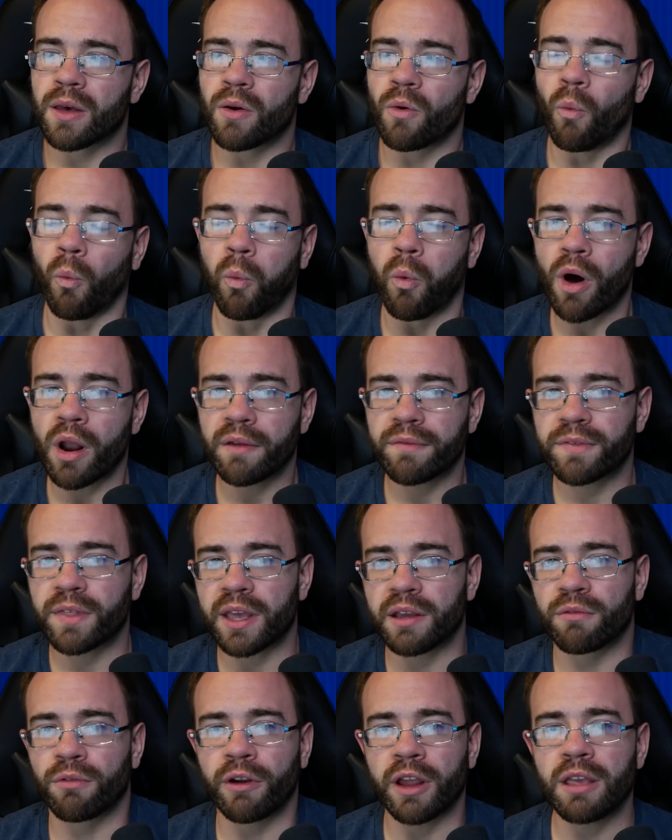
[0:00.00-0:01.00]
What if
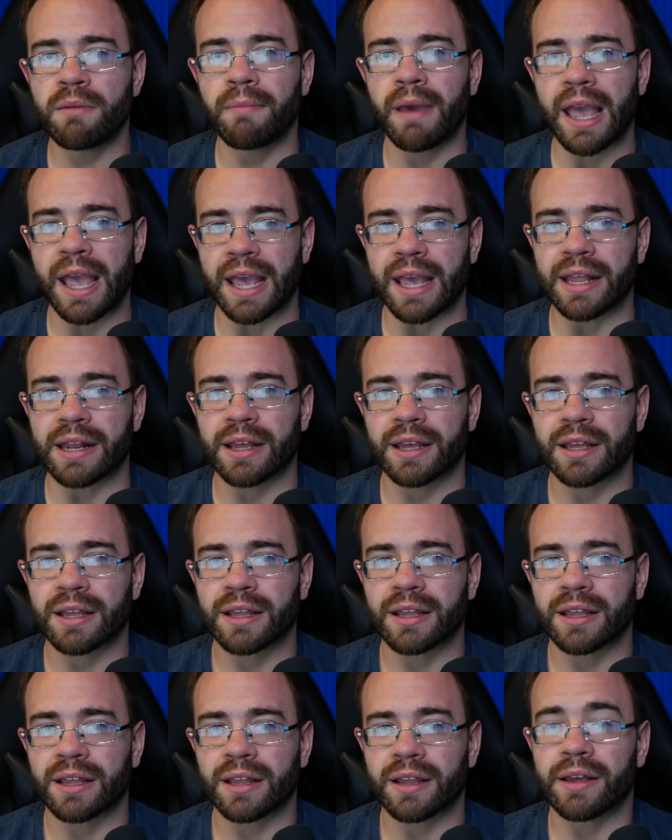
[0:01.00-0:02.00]
they remade
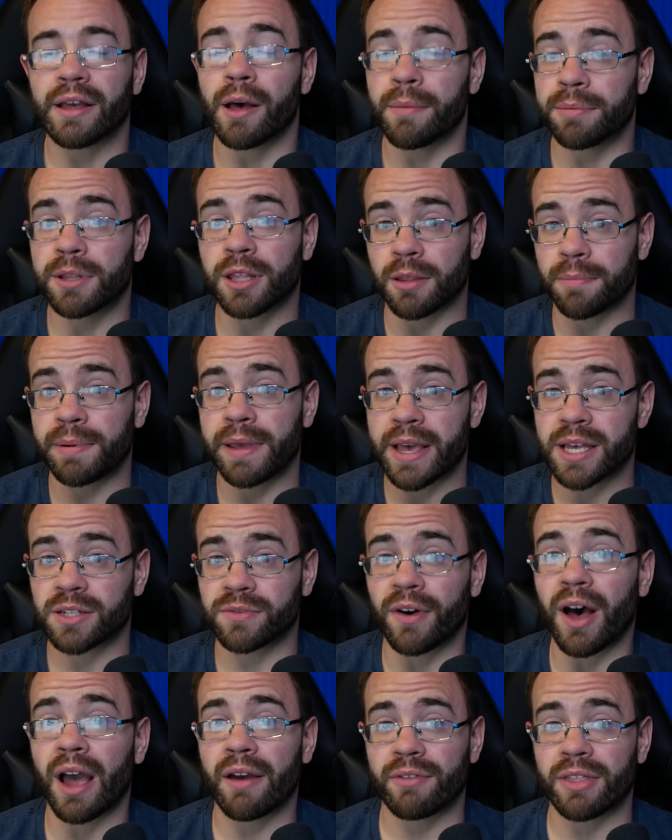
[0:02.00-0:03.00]
up to the
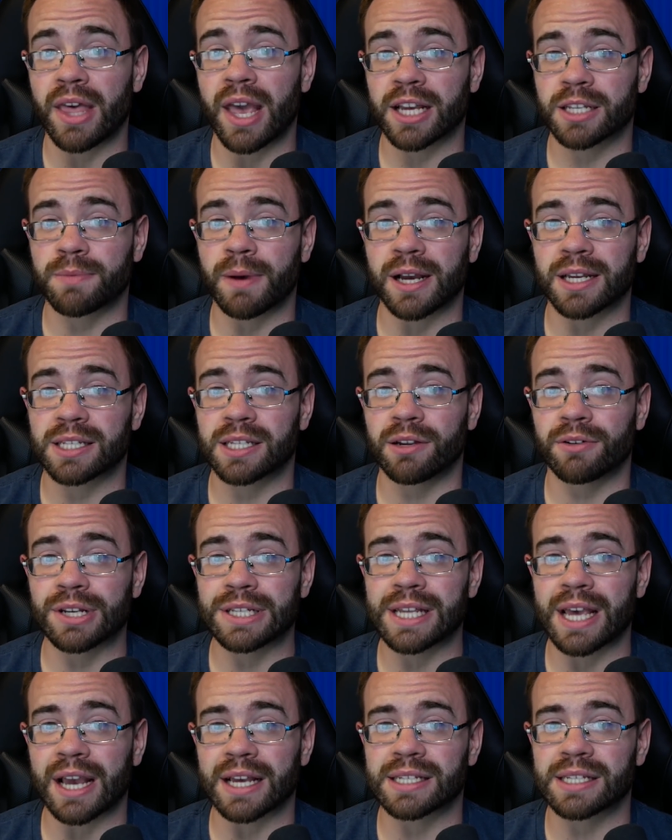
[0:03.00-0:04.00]
PS5 and the Xbox Series
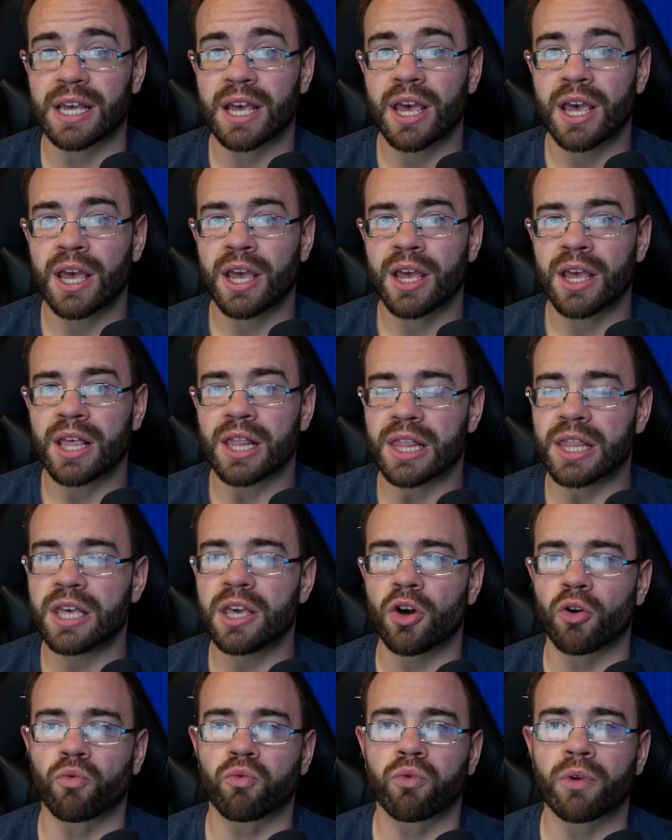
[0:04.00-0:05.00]
X
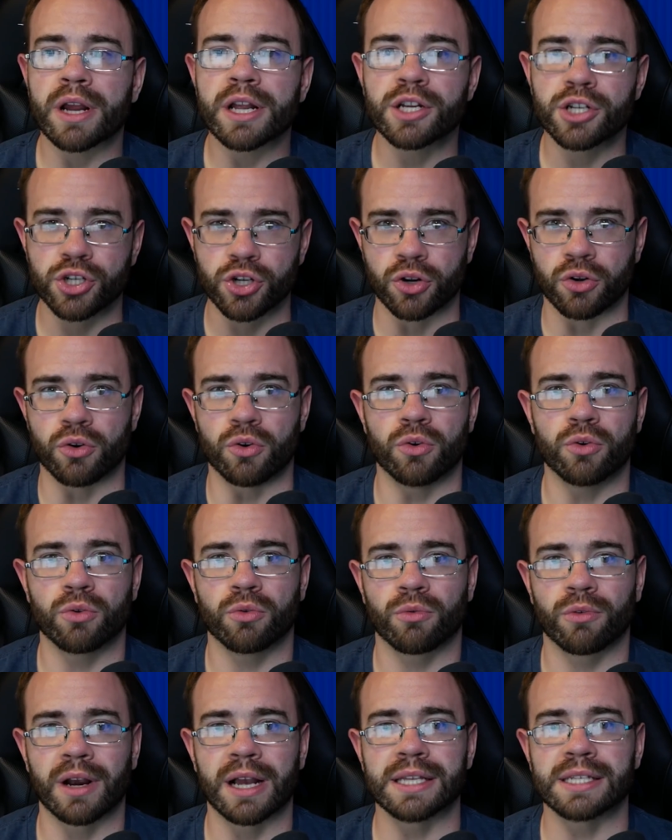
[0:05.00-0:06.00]
the original
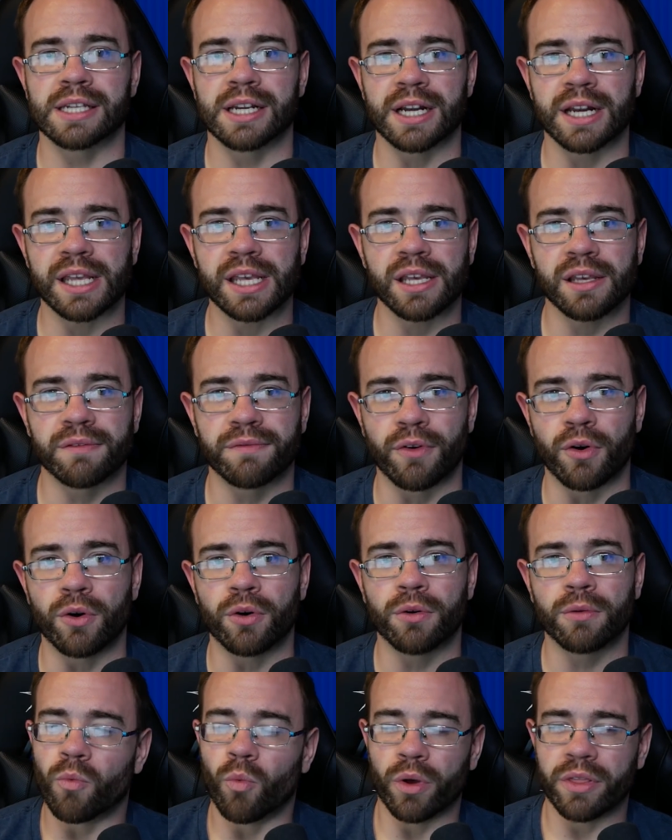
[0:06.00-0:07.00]
Resident
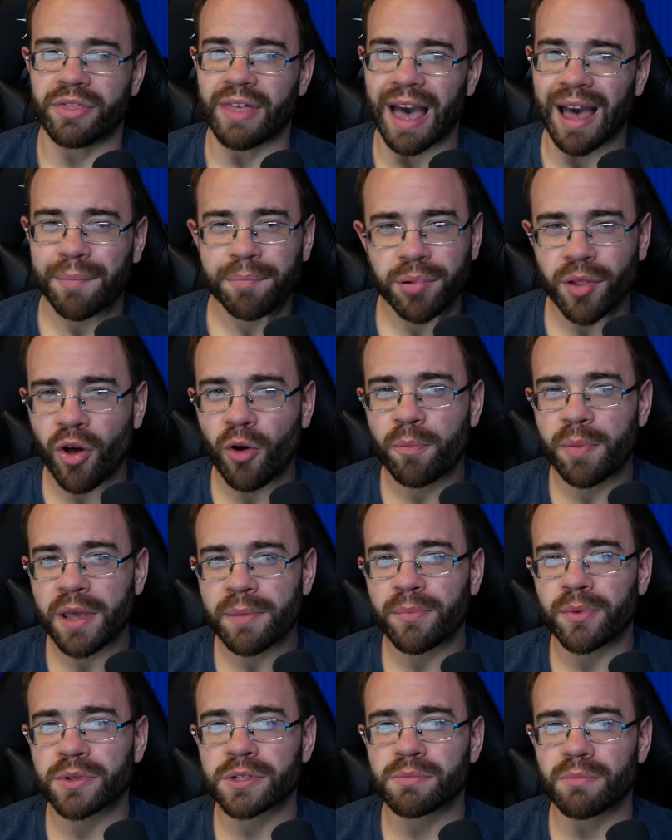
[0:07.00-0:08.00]
Evil. Would that blow
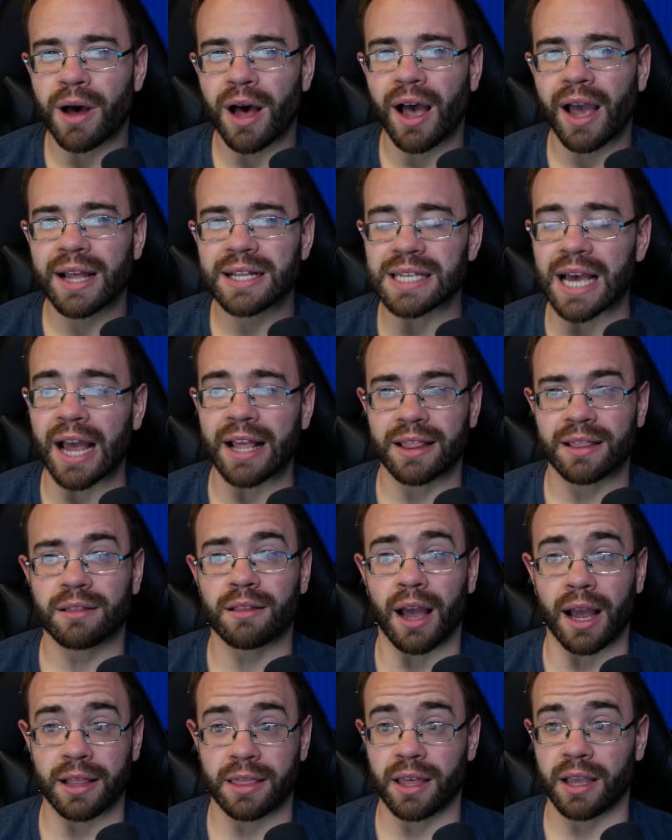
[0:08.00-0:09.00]
people's minds? I
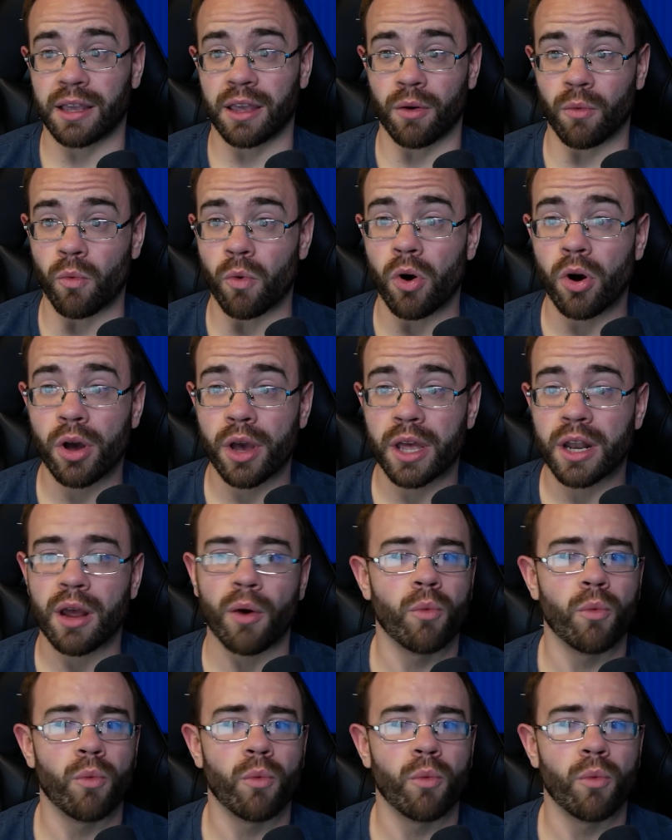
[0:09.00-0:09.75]
think it would.